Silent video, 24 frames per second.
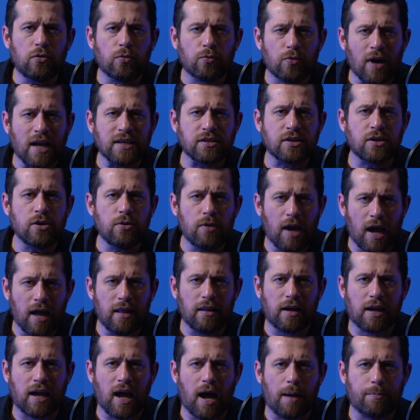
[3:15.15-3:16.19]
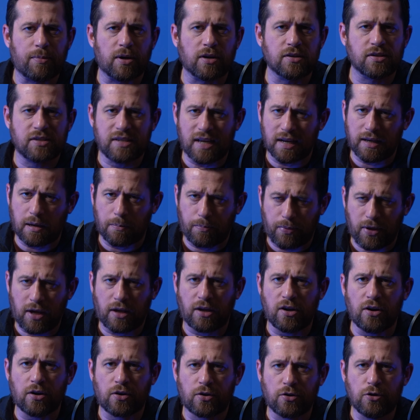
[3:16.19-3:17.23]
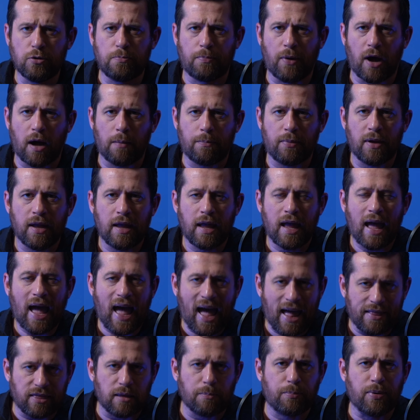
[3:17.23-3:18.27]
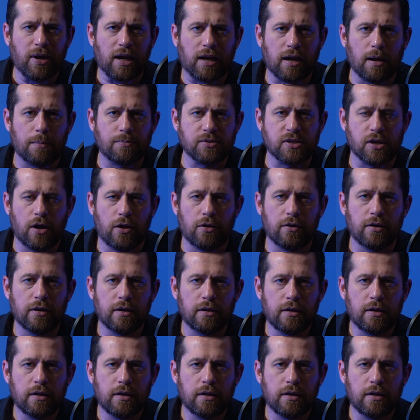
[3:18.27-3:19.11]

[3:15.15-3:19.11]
rescue helicopter set to pick your group up at the pickup zone.